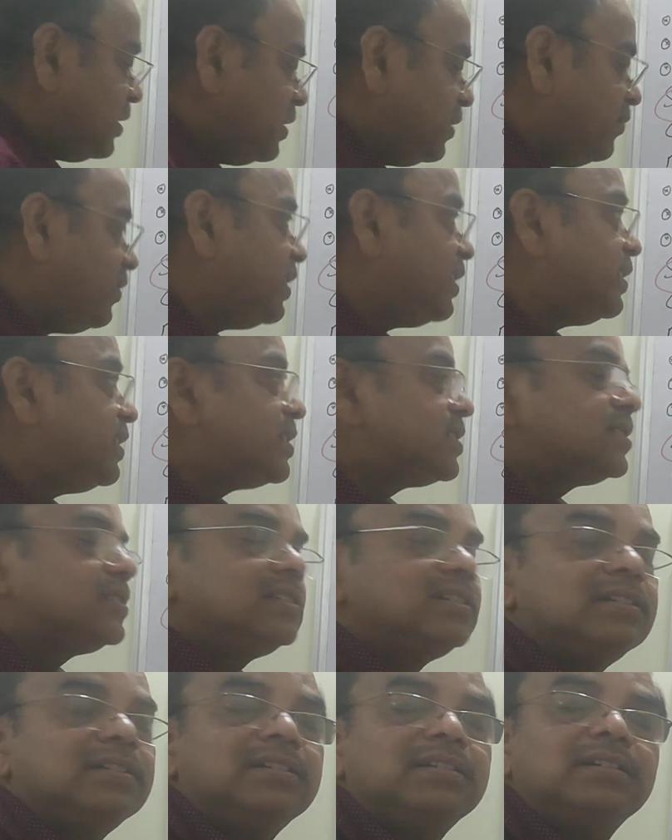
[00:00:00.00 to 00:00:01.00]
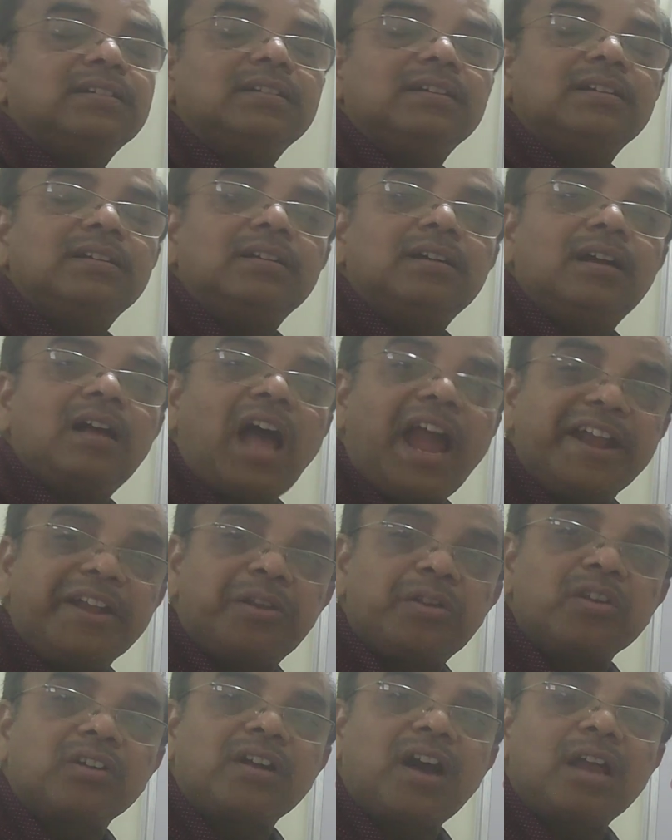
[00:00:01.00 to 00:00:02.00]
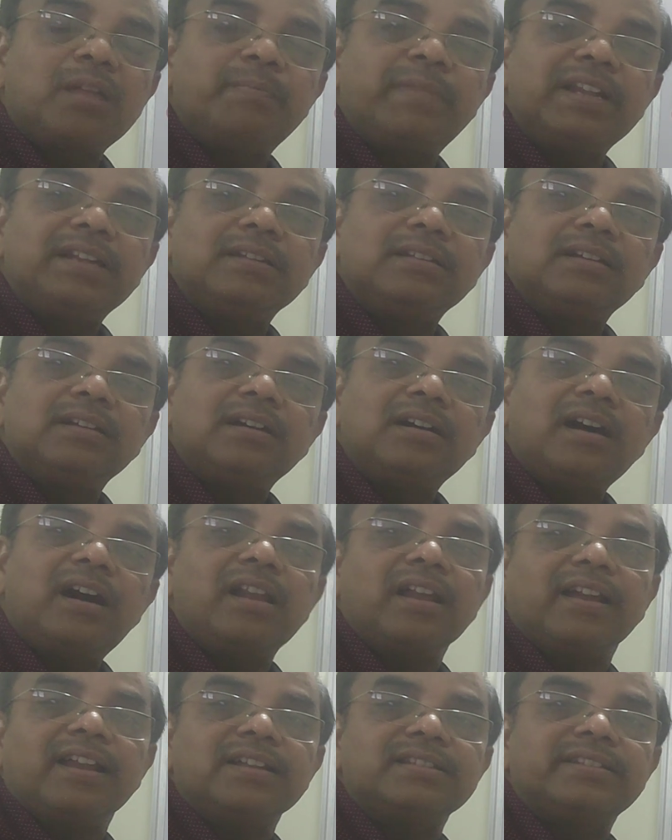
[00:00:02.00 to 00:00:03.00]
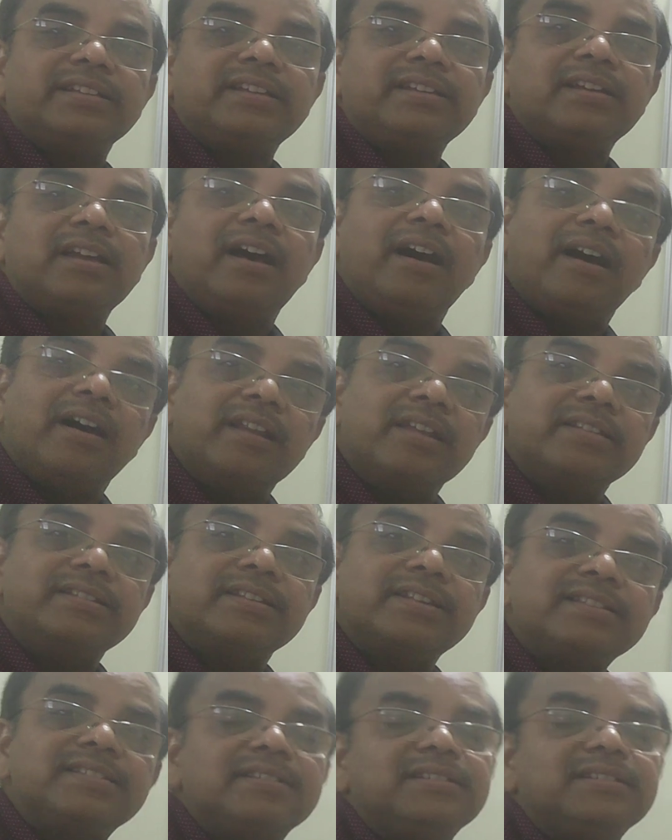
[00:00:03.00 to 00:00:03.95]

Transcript: various hydrocarbon, or I can say oleaginous